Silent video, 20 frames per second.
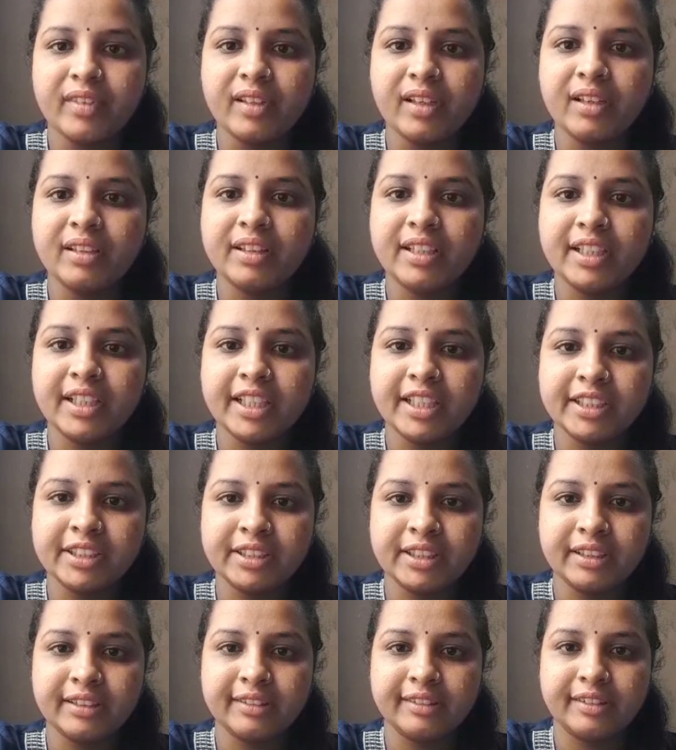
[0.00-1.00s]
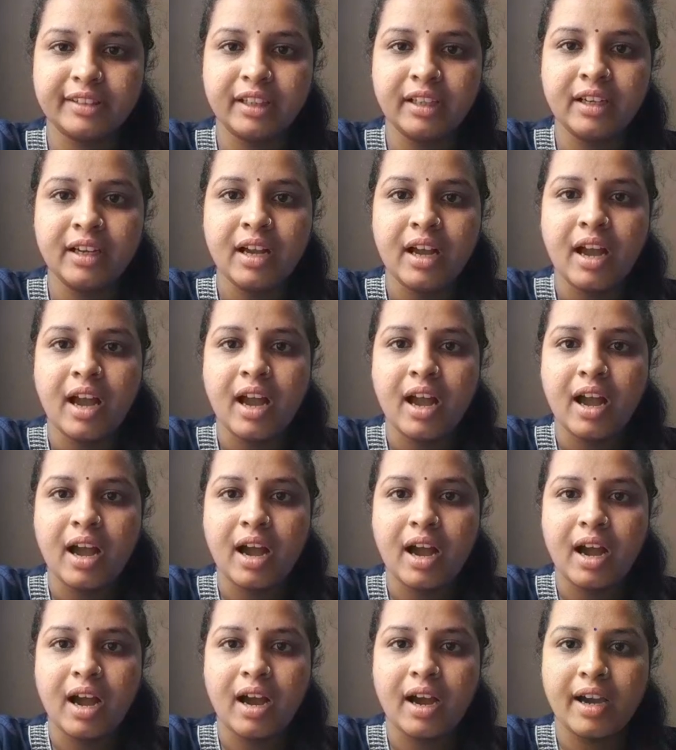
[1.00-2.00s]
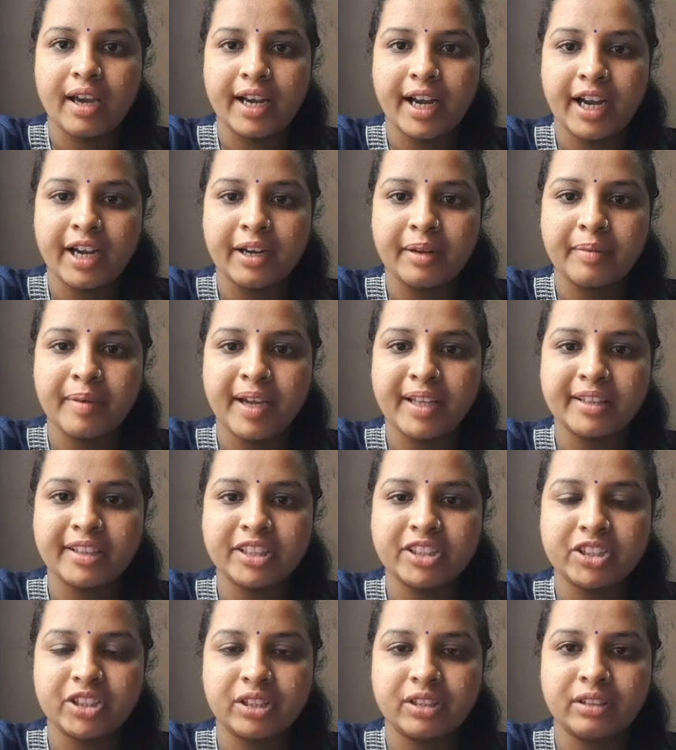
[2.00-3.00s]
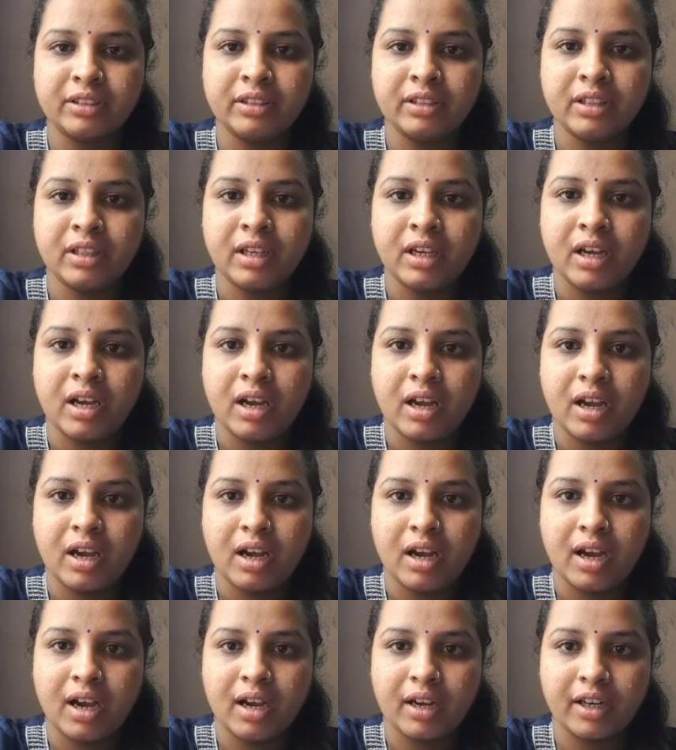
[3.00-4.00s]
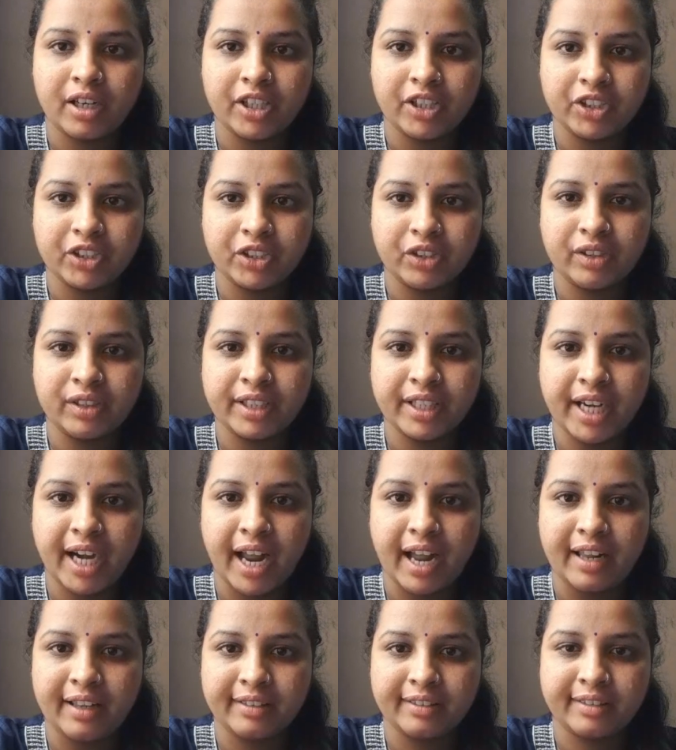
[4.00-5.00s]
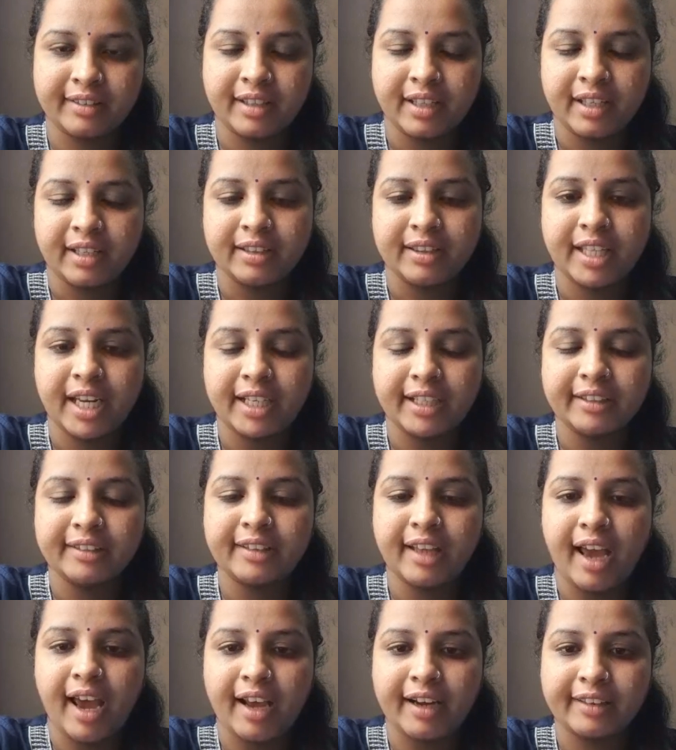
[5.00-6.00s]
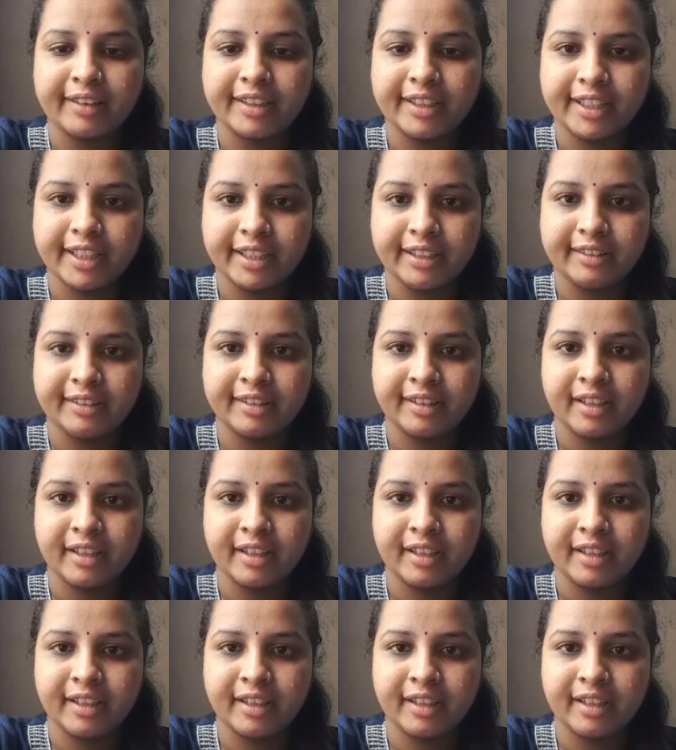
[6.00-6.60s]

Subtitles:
The next is the randomization control trials, that is RCTs.